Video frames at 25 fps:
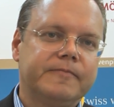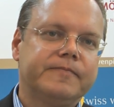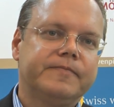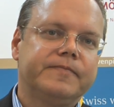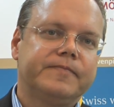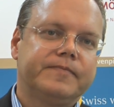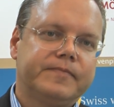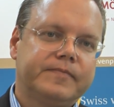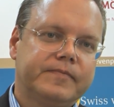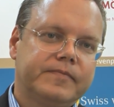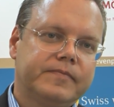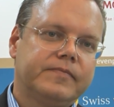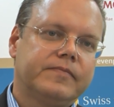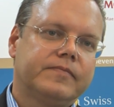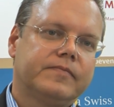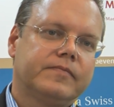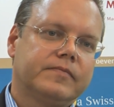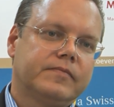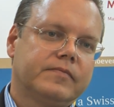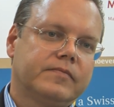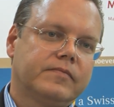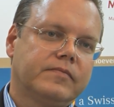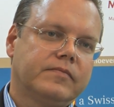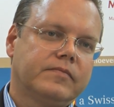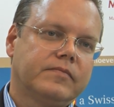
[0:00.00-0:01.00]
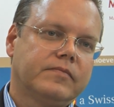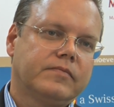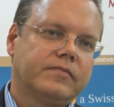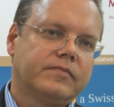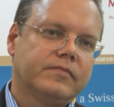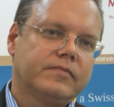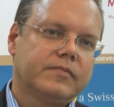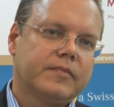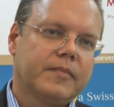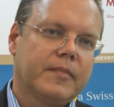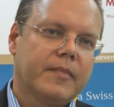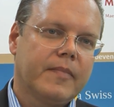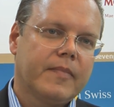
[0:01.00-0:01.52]
Excellent. And when is this
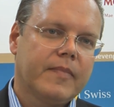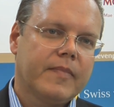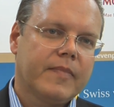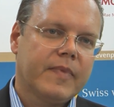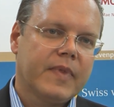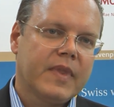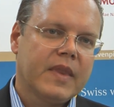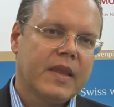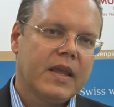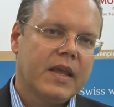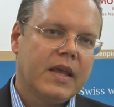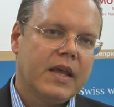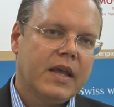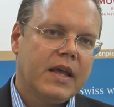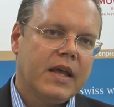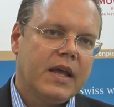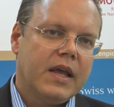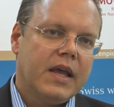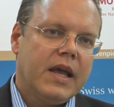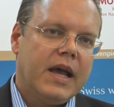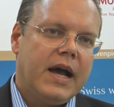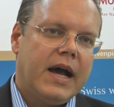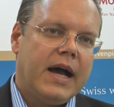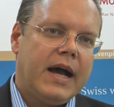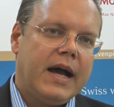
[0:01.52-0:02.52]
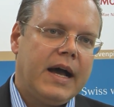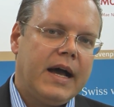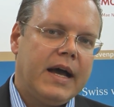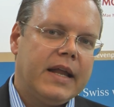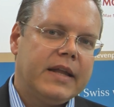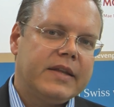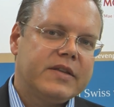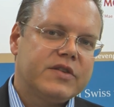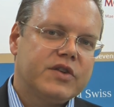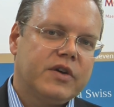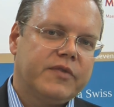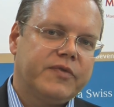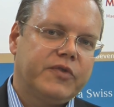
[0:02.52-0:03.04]
going to open in Chiang Mai?
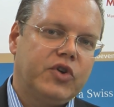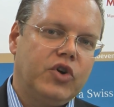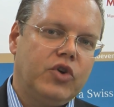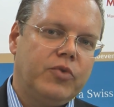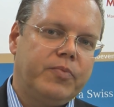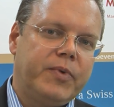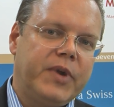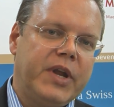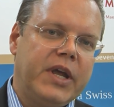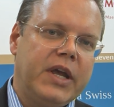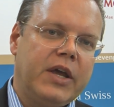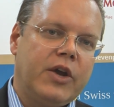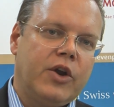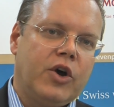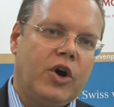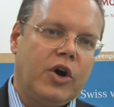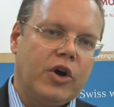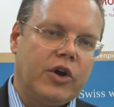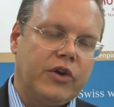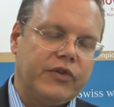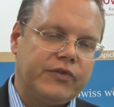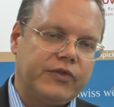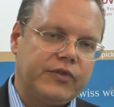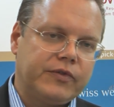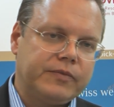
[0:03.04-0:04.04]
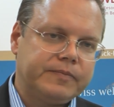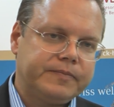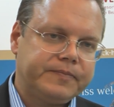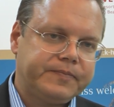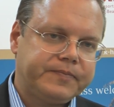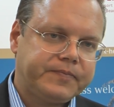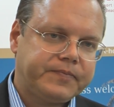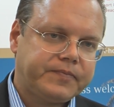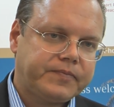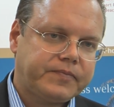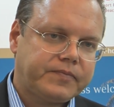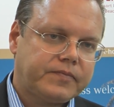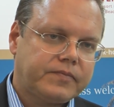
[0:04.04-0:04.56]
Uh, soft opening in August.
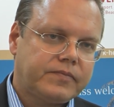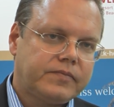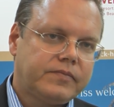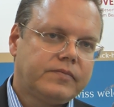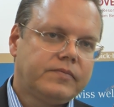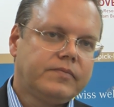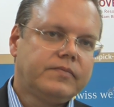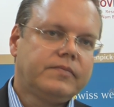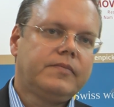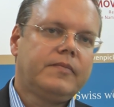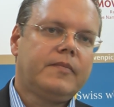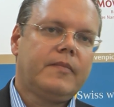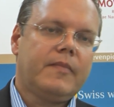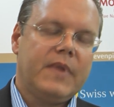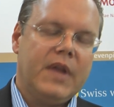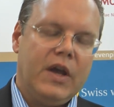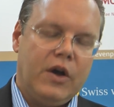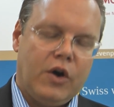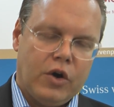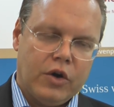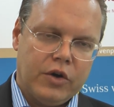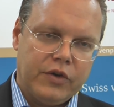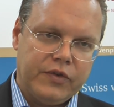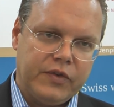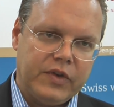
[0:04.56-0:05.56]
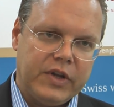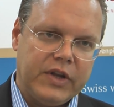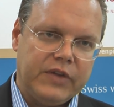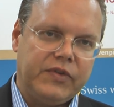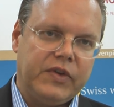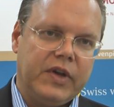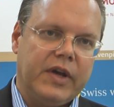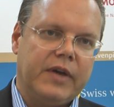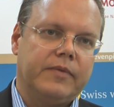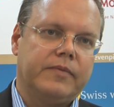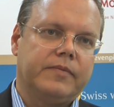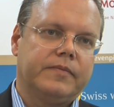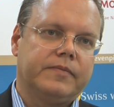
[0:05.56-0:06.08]
In August of this year? August this So you
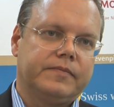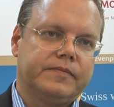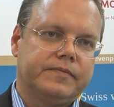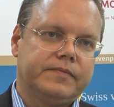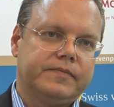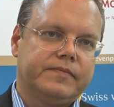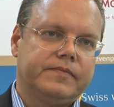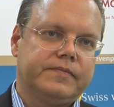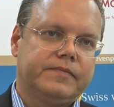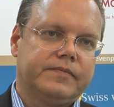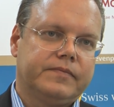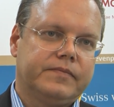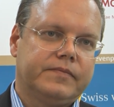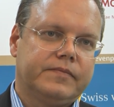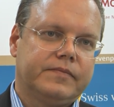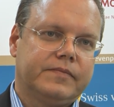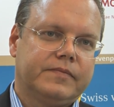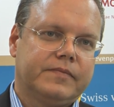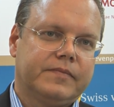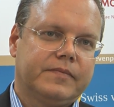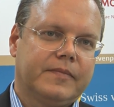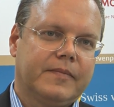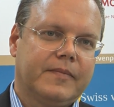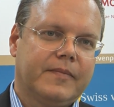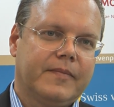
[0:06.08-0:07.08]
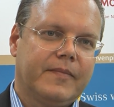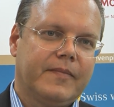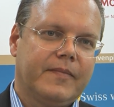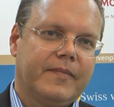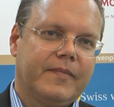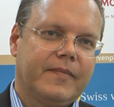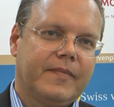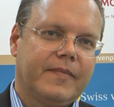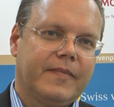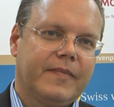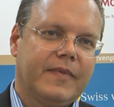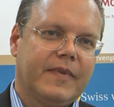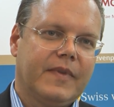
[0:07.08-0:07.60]
year. have the double, you have the soft, the, the
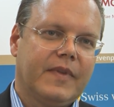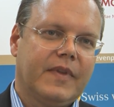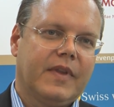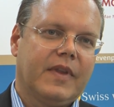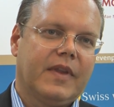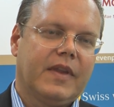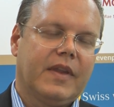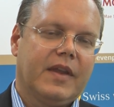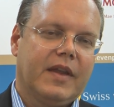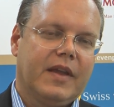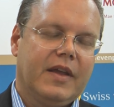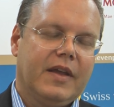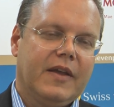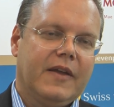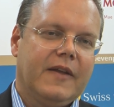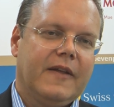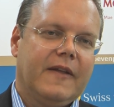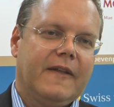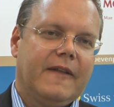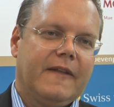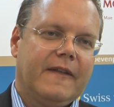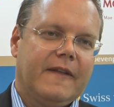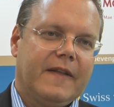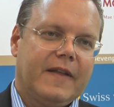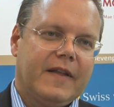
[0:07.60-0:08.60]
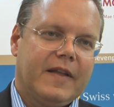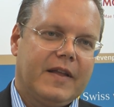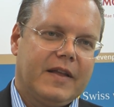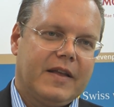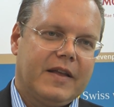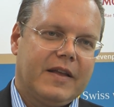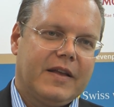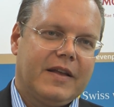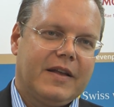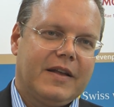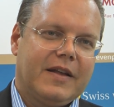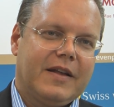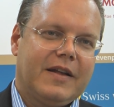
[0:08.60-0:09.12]
opening in Samui in August and,
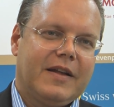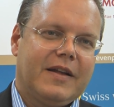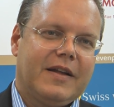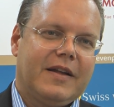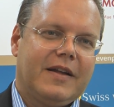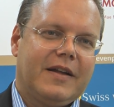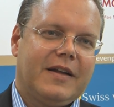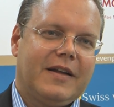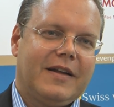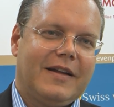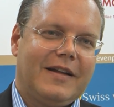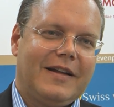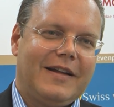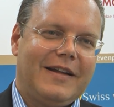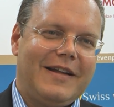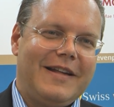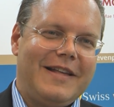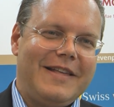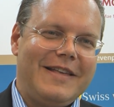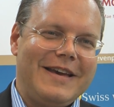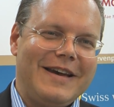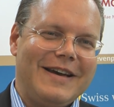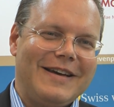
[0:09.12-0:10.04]
as well as in Chiang Mai in August.